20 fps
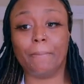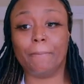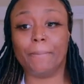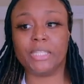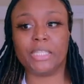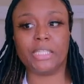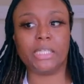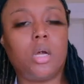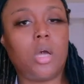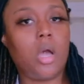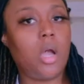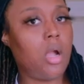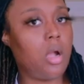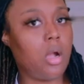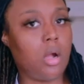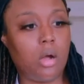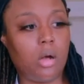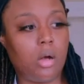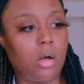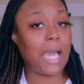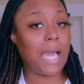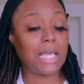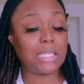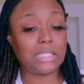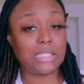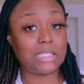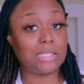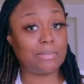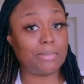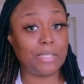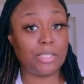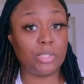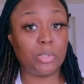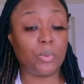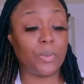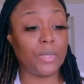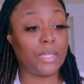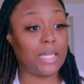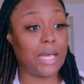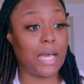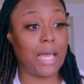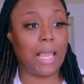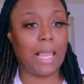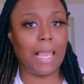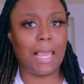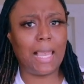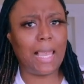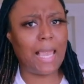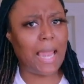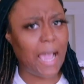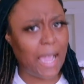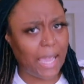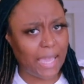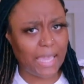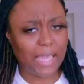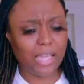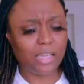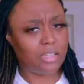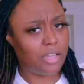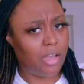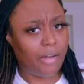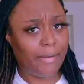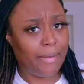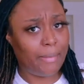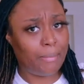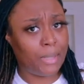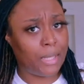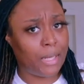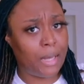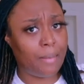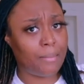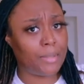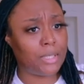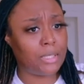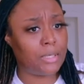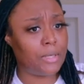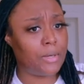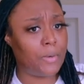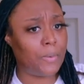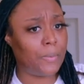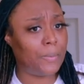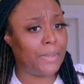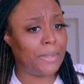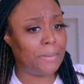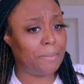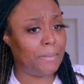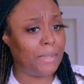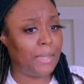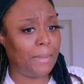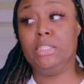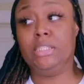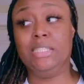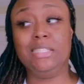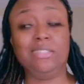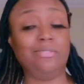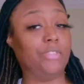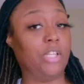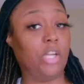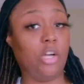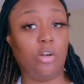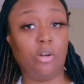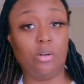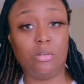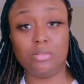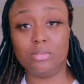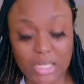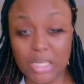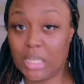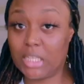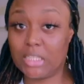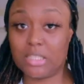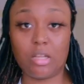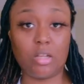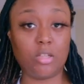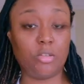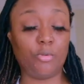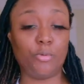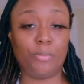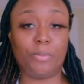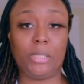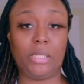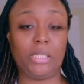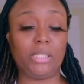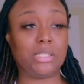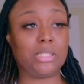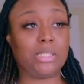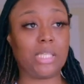But girl, I just been doing a lot and y'all ain't been coming along with me. This vlog, guys all over please.